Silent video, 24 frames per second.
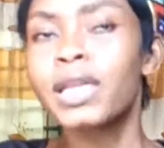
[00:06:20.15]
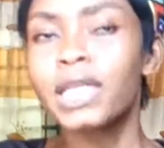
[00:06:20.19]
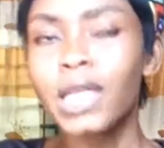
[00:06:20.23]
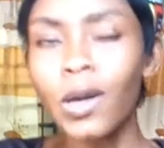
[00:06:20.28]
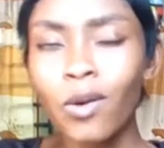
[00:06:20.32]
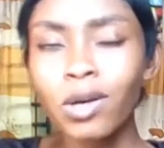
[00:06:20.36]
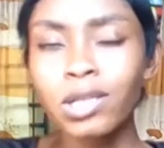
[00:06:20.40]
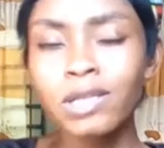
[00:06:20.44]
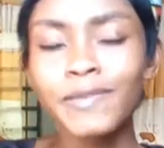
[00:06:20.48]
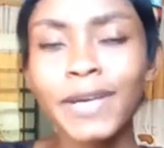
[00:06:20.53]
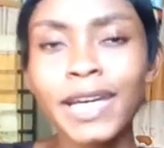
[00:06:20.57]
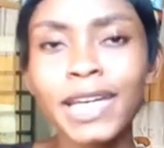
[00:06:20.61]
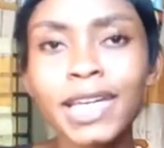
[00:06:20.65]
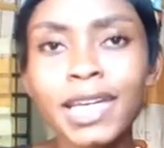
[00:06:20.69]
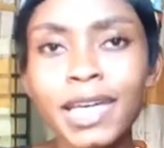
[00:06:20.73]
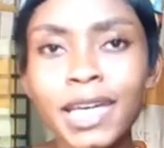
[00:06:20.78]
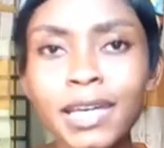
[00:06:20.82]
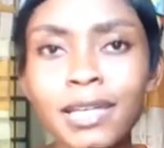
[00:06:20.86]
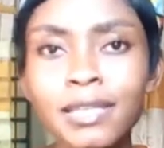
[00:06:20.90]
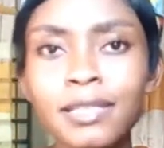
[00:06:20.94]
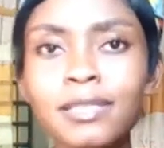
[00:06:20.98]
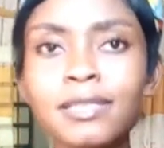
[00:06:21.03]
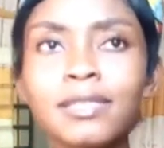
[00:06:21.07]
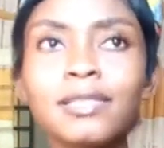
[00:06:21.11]
That was my
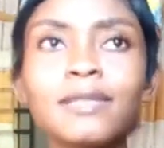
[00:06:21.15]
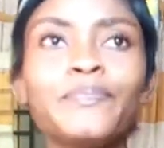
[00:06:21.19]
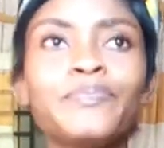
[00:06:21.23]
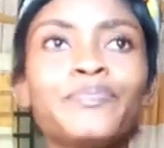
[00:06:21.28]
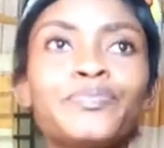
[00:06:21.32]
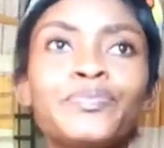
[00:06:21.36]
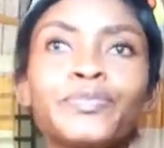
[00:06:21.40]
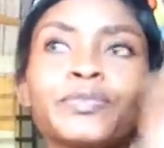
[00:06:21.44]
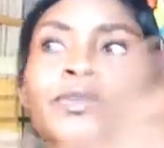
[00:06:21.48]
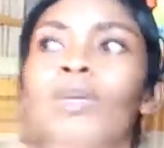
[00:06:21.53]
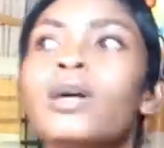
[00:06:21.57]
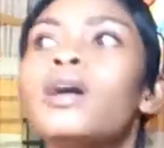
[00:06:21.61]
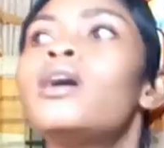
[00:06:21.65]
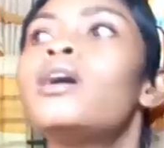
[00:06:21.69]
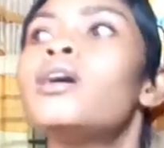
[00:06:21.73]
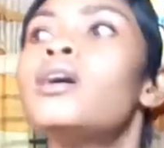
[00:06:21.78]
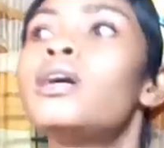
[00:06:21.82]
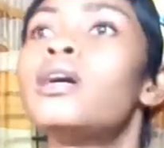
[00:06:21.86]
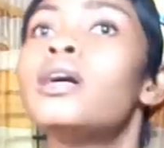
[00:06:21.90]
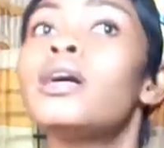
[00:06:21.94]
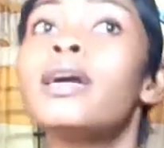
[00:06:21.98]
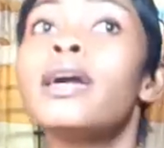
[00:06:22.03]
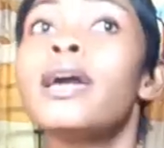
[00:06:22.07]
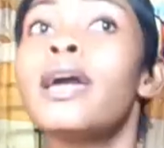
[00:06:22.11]
case.
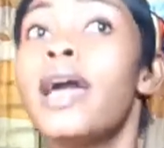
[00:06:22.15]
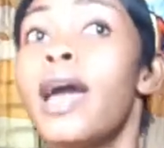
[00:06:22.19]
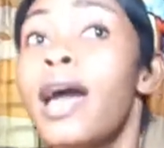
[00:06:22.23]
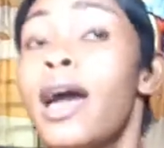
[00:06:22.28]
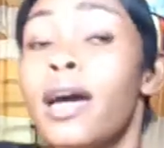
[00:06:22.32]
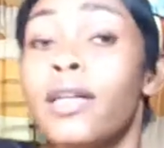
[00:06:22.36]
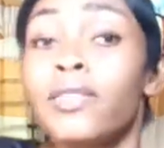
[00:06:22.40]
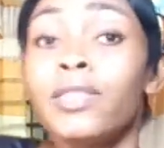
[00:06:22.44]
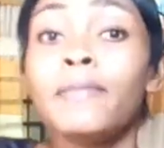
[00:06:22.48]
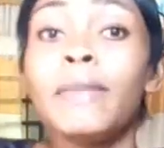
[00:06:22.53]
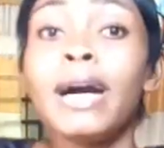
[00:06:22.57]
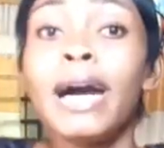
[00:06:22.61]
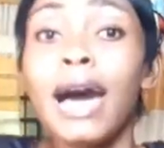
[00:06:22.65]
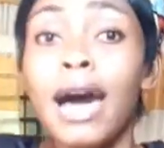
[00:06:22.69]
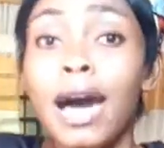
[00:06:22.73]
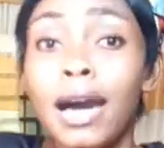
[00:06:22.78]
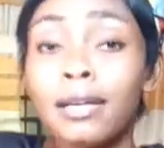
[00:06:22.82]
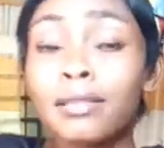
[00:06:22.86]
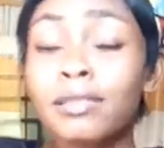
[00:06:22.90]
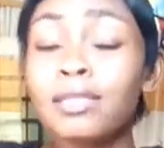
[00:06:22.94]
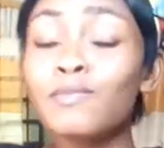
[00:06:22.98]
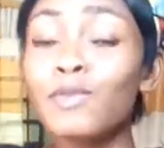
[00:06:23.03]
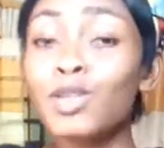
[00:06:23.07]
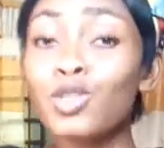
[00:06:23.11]
The man
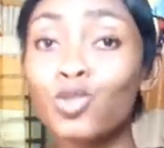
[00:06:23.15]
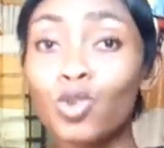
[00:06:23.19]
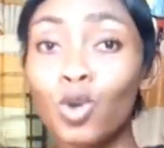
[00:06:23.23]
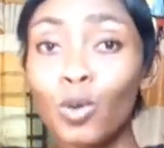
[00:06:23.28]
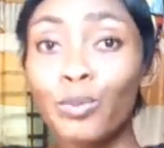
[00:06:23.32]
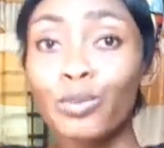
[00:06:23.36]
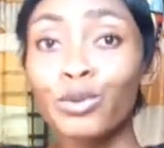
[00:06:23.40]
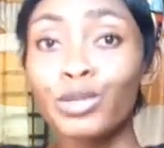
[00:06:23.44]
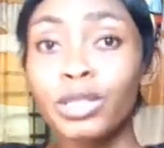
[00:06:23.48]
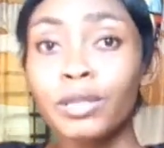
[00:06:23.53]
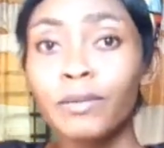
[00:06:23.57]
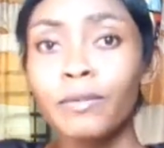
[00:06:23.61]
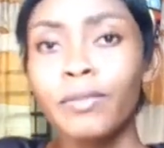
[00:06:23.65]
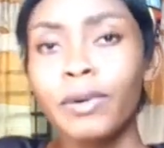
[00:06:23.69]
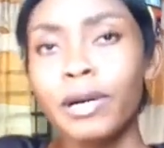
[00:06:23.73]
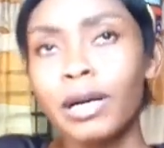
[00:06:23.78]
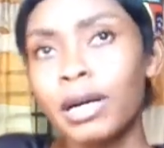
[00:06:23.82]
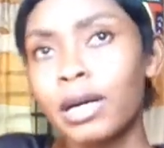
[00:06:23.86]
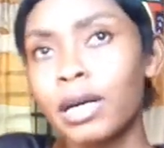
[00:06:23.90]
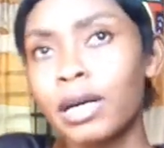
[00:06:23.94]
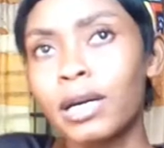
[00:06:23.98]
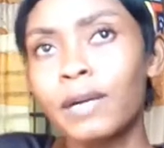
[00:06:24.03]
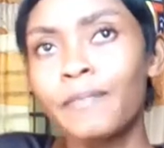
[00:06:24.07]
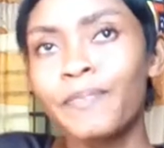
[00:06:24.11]
asked me to open the
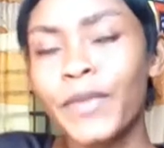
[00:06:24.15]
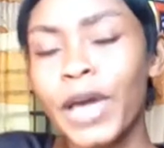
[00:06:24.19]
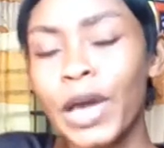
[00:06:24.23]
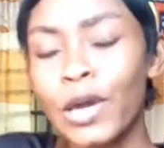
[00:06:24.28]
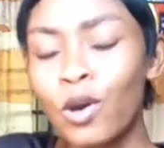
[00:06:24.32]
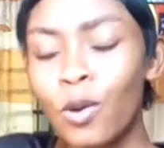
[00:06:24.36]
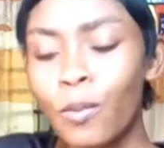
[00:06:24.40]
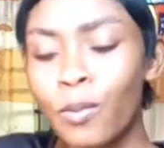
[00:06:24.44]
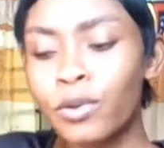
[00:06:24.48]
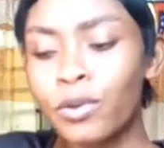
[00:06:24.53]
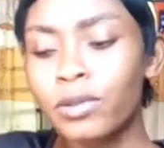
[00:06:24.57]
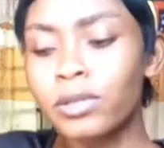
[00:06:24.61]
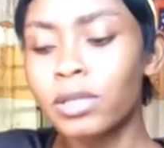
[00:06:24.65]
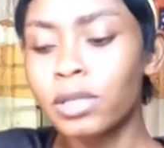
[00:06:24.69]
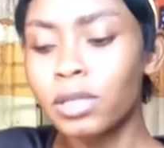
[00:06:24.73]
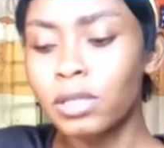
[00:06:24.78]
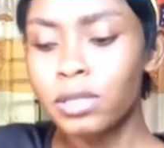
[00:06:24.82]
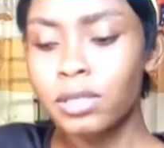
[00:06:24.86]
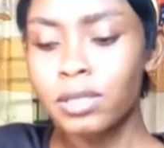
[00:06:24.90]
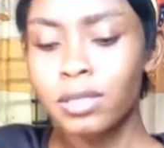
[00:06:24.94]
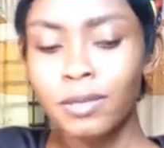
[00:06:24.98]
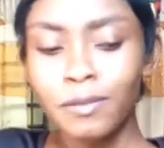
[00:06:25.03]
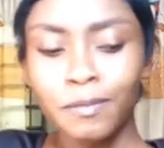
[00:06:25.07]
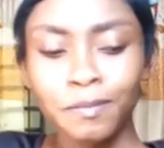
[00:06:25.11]
bag. I opened
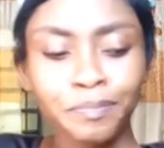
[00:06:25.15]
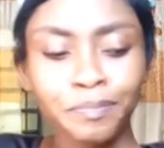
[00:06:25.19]
it.